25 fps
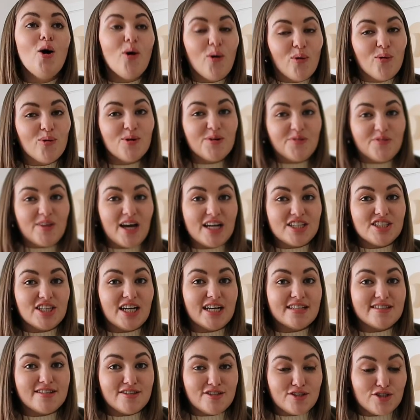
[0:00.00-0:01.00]
all of that
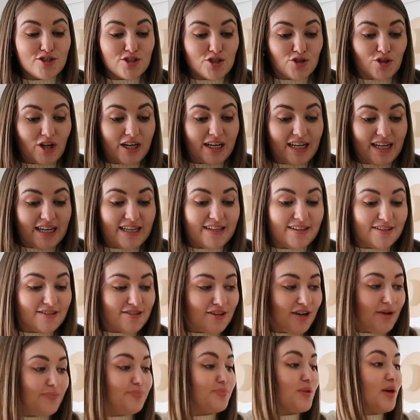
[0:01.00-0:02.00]
jazz to the dry cleaner.
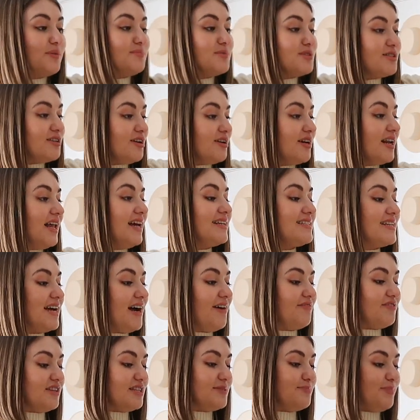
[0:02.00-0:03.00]
So I'm so glad to
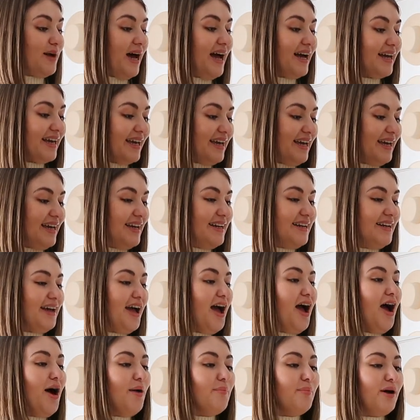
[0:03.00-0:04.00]
have this back in
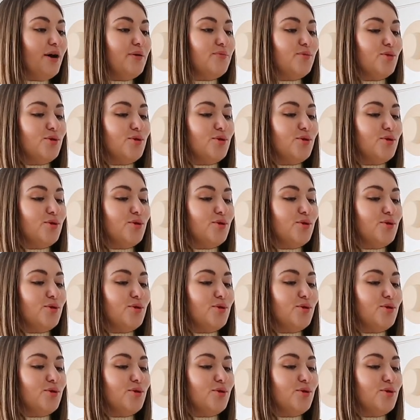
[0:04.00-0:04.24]
my